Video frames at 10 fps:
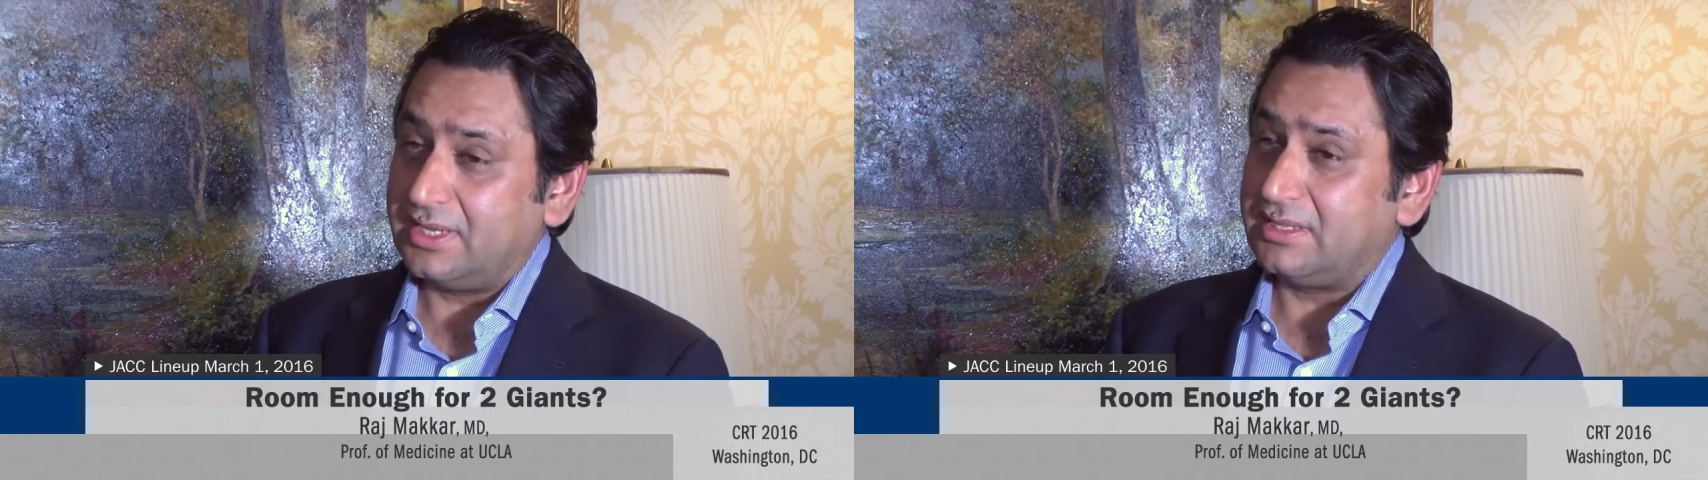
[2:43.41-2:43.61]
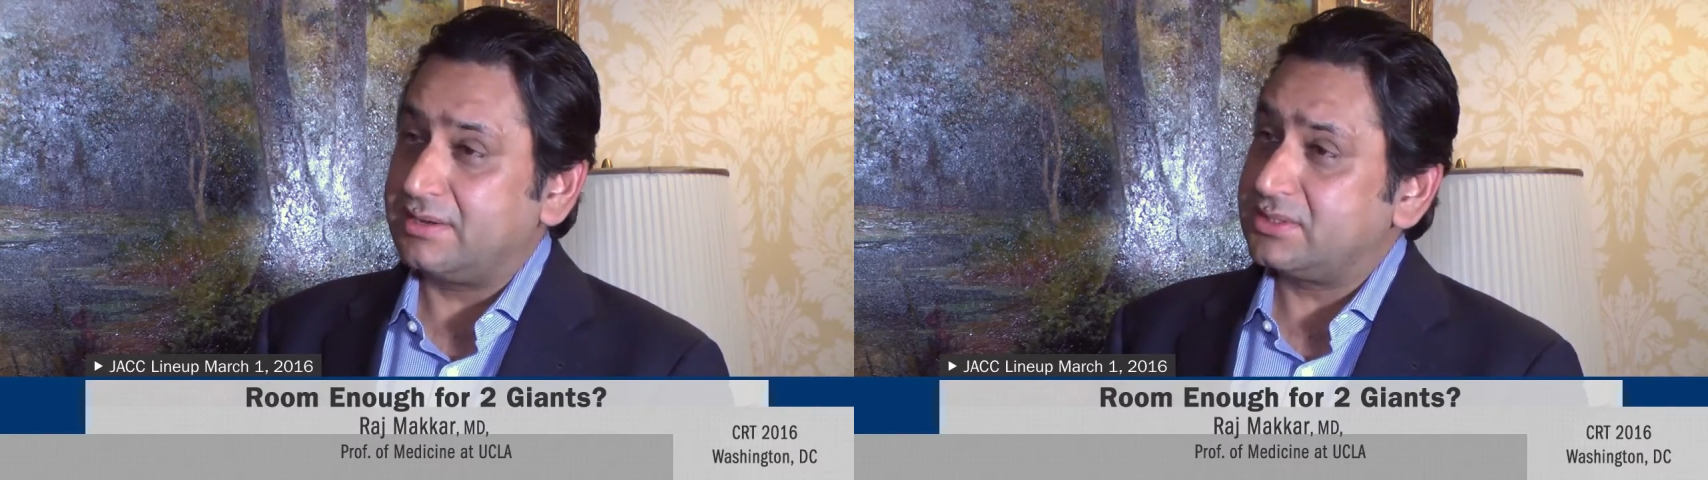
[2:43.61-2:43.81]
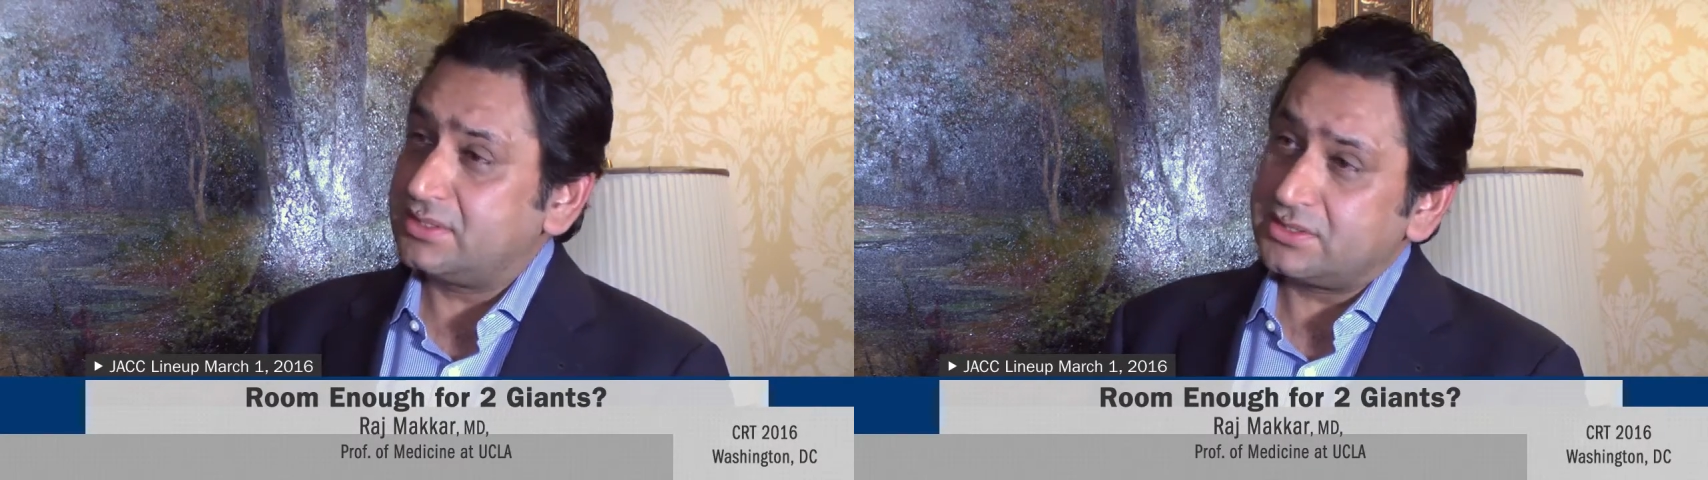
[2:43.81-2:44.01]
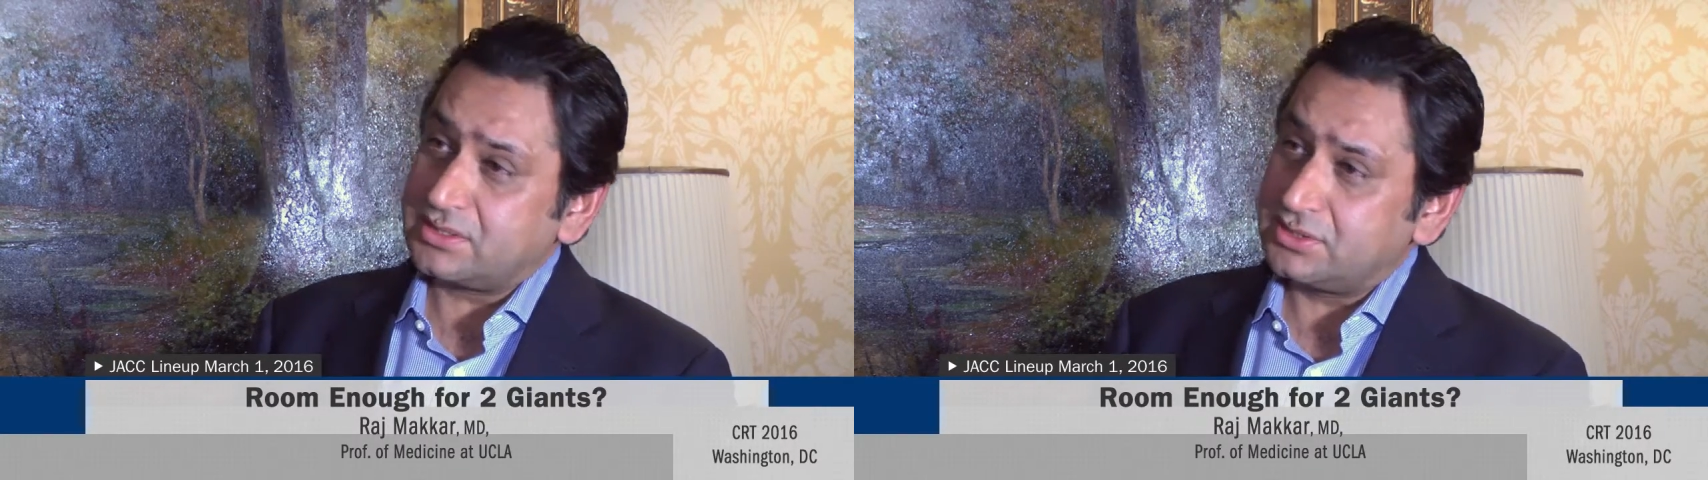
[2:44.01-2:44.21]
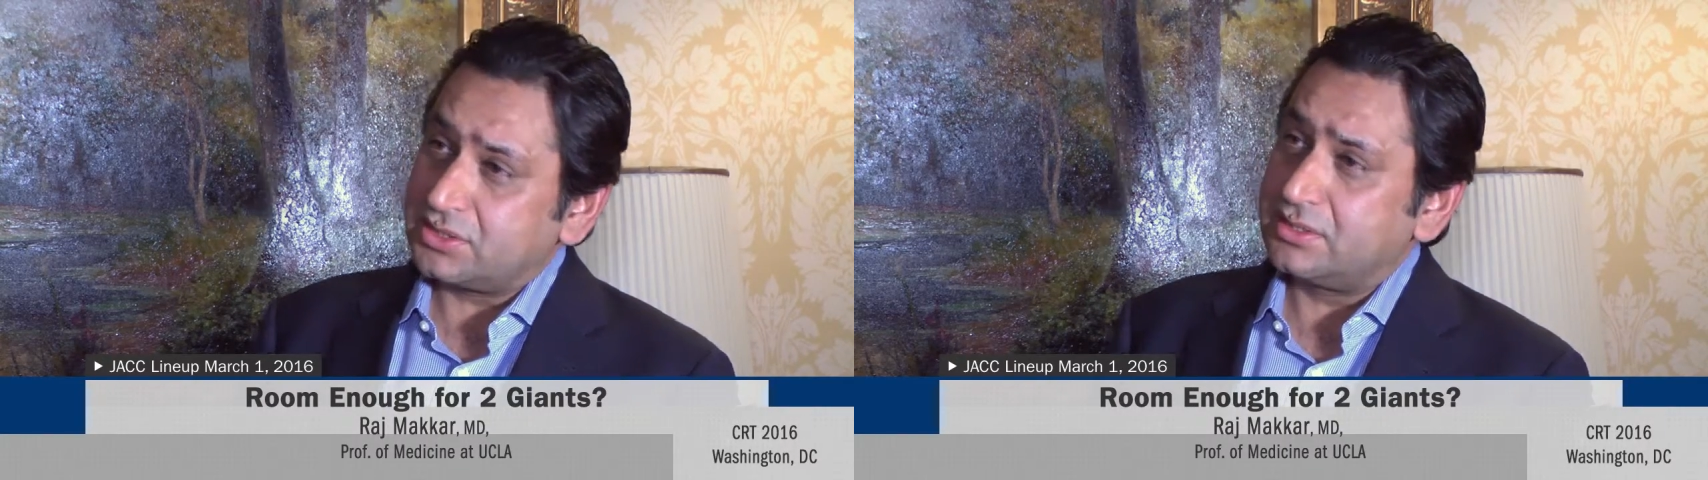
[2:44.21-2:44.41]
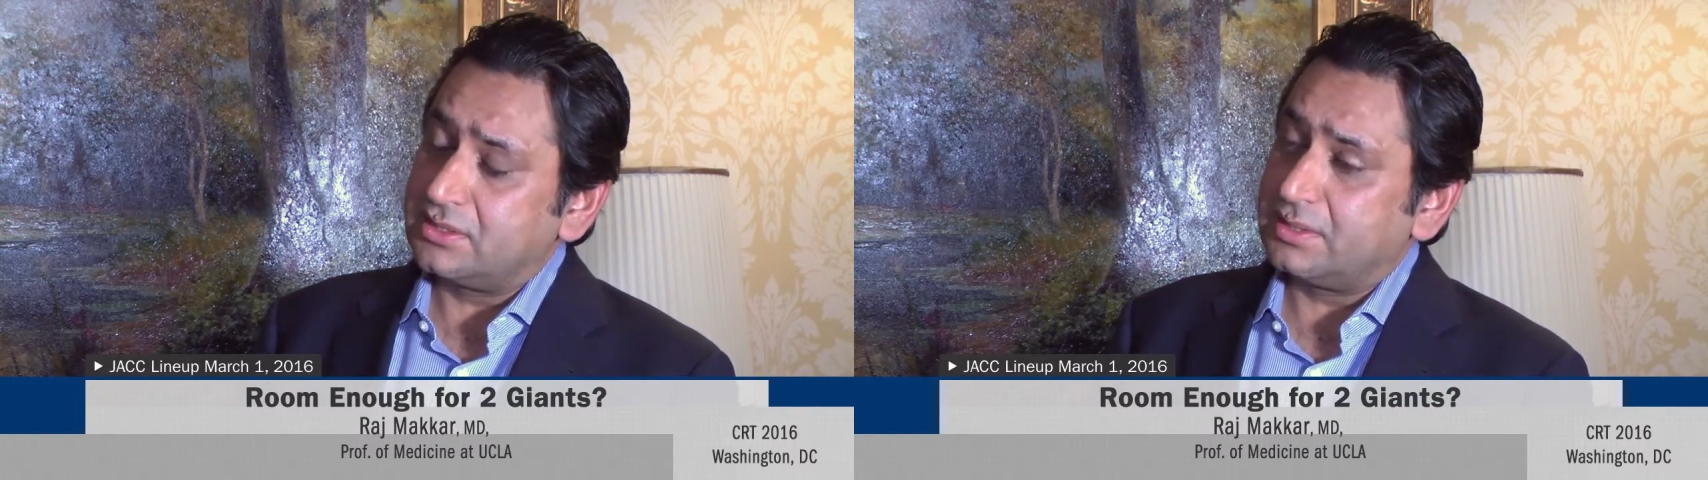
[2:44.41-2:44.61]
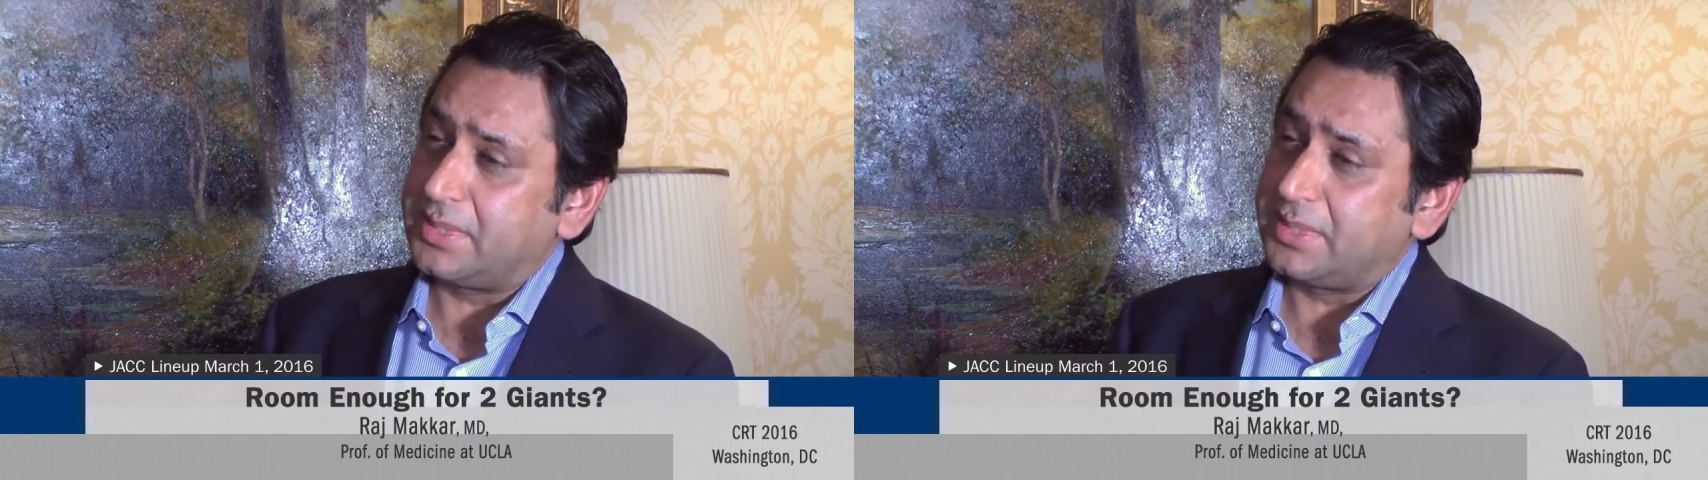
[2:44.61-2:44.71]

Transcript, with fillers: And there is this concern